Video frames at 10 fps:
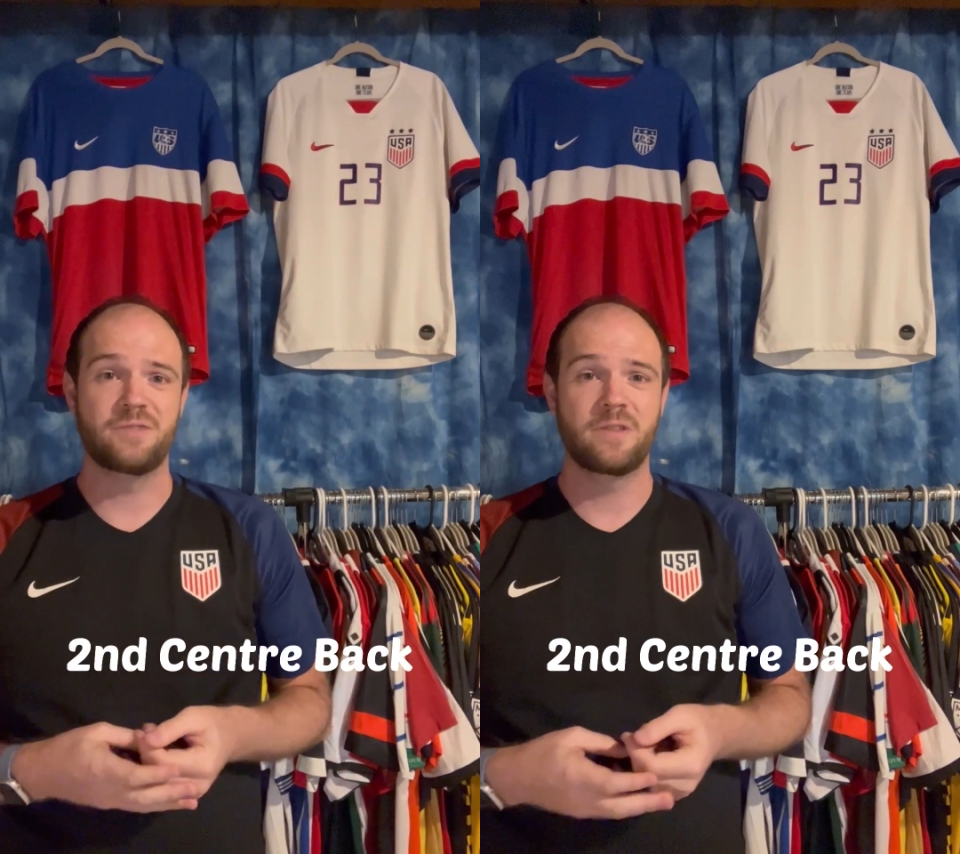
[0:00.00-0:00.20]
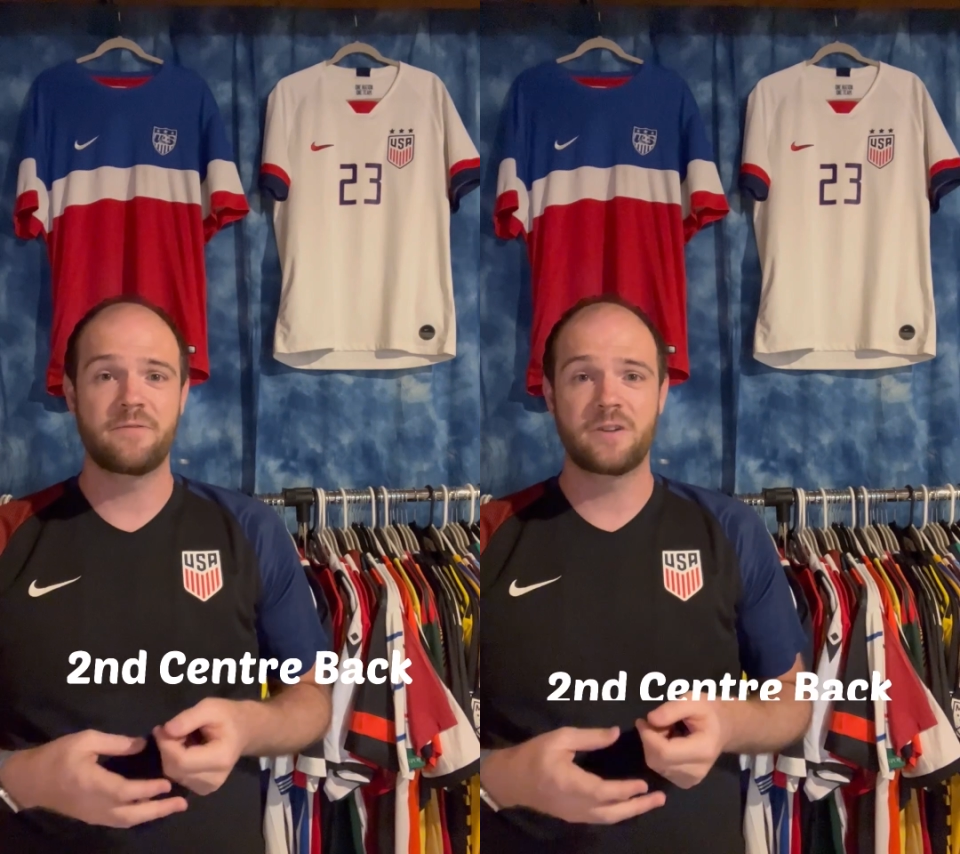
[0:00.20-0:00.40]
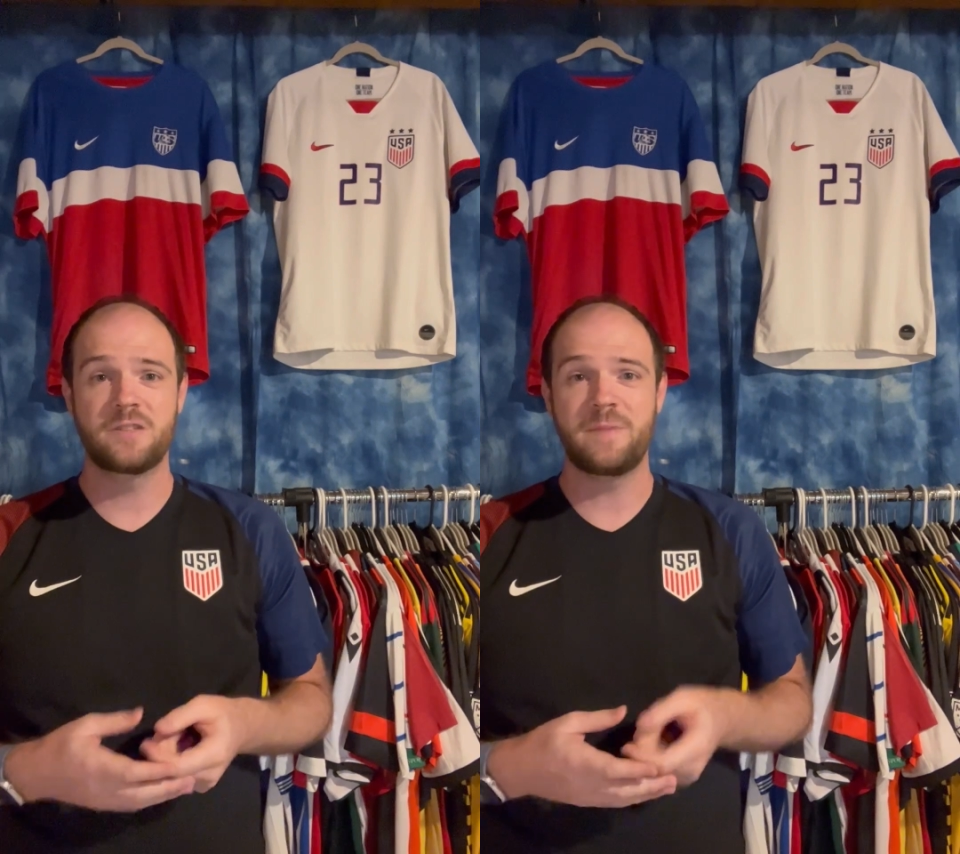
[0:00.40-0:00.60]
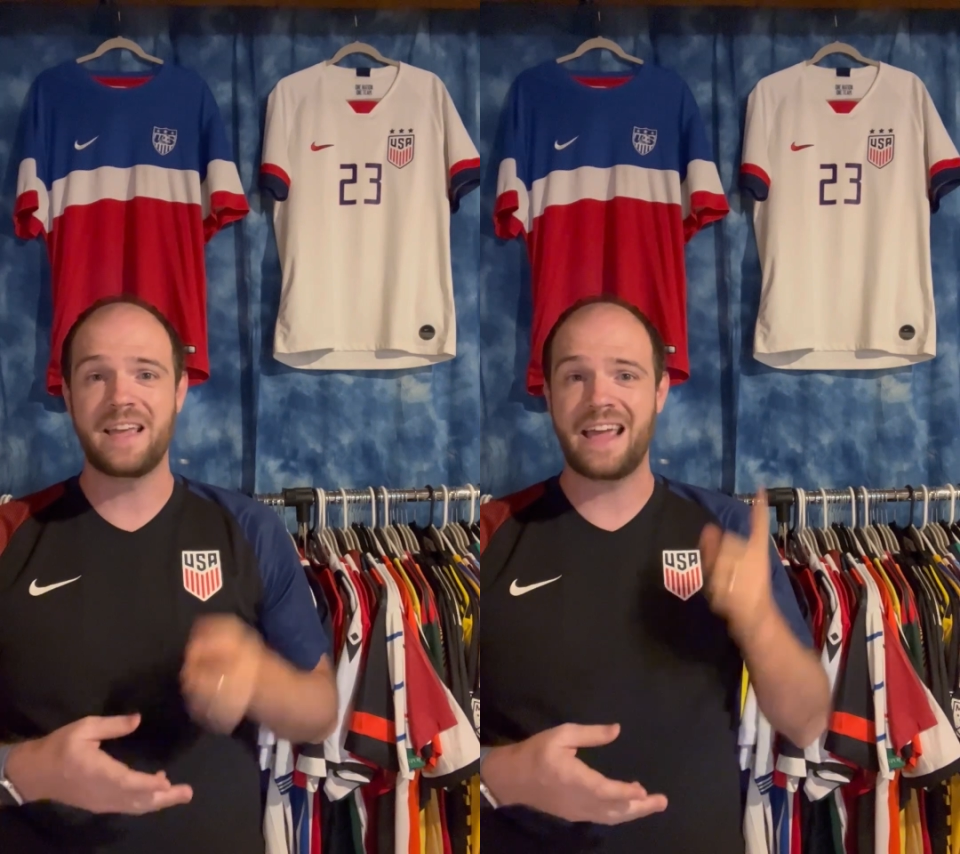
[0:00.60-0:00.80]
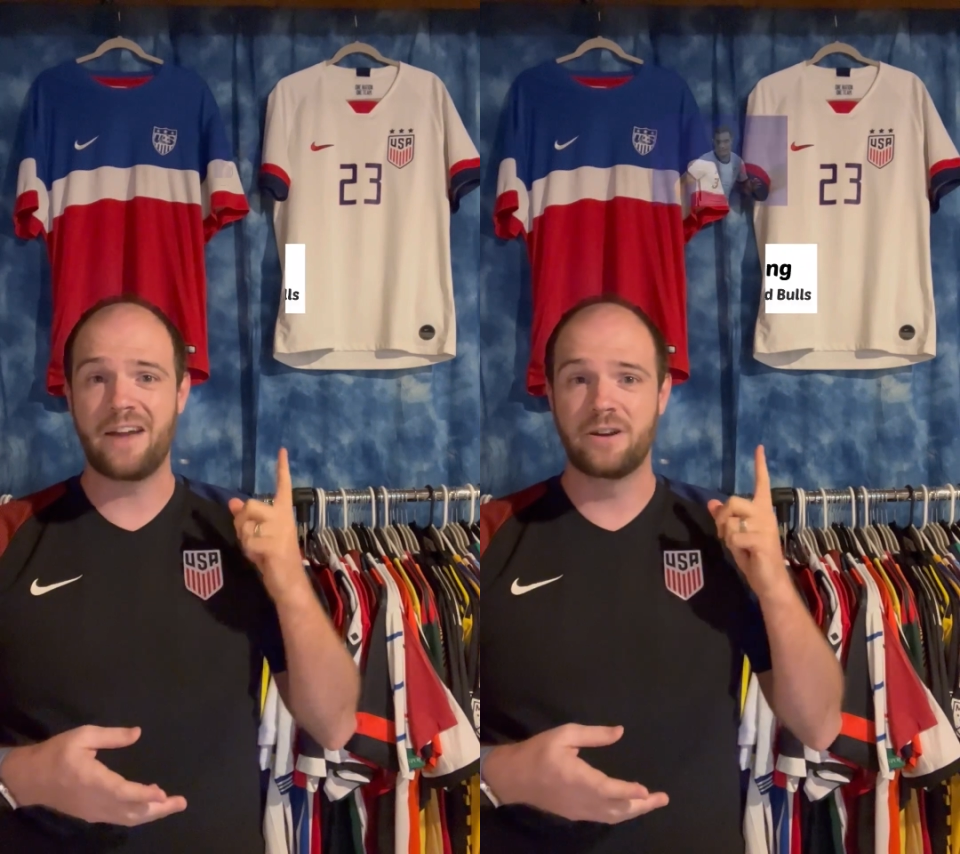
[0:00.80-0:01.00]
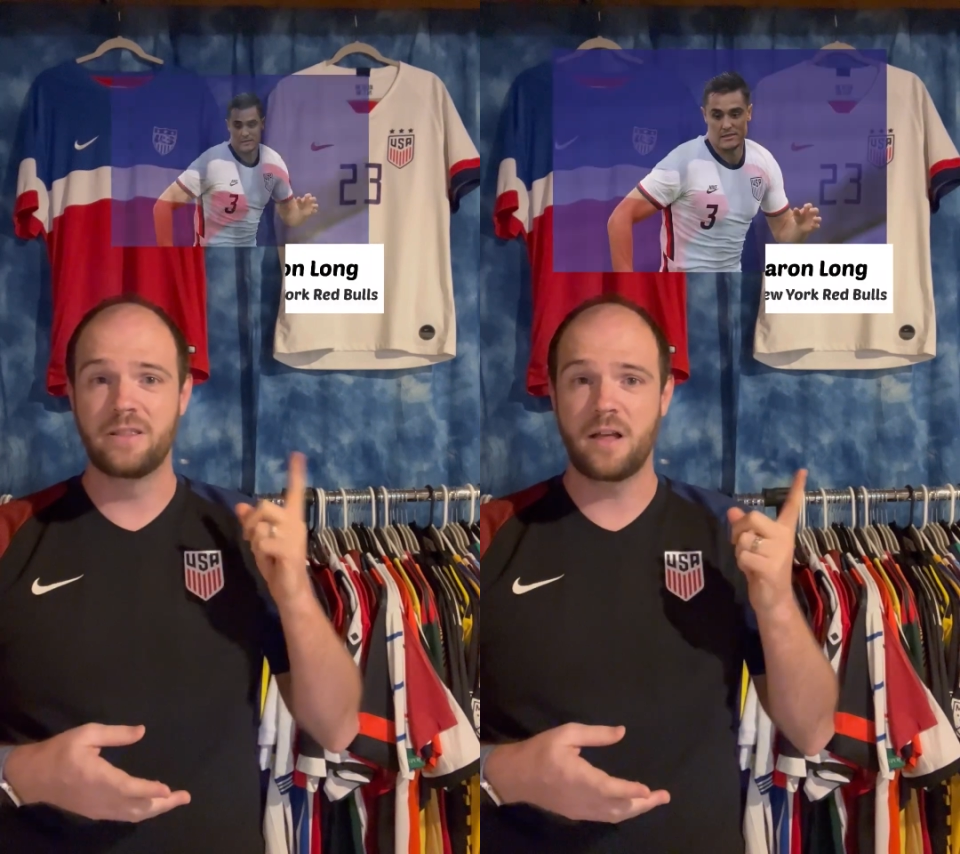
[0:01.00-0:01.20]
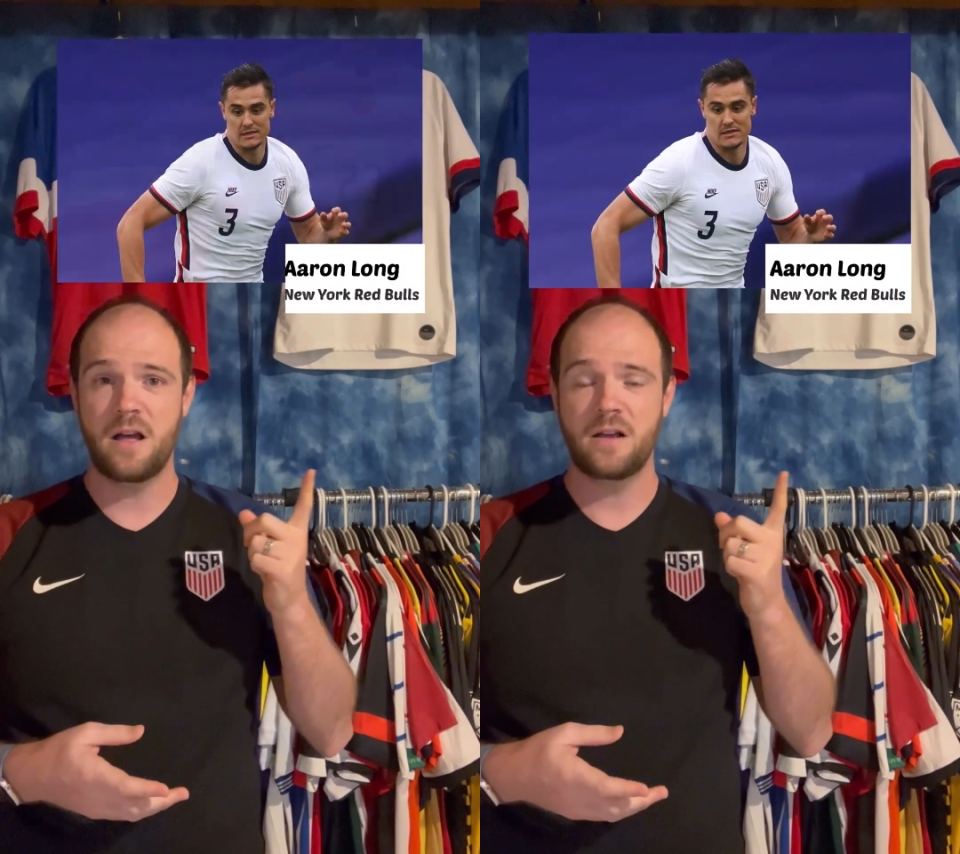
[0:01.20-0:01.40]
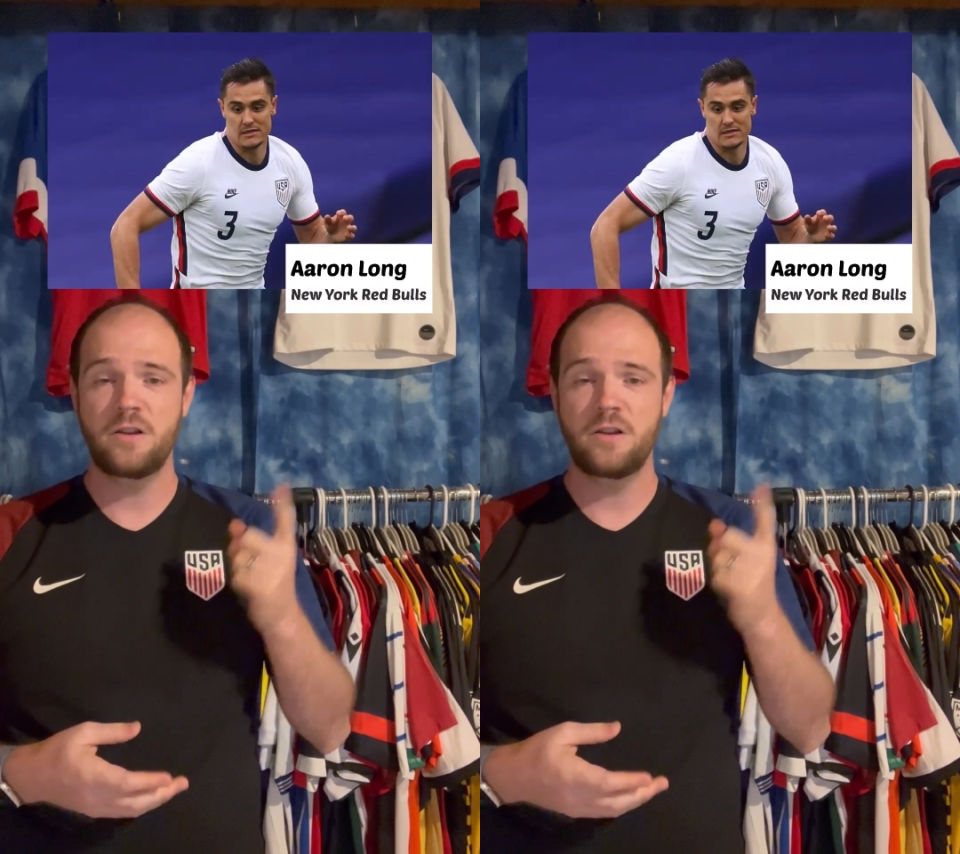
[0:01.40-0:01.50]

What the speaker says: with the first being Aaron Long,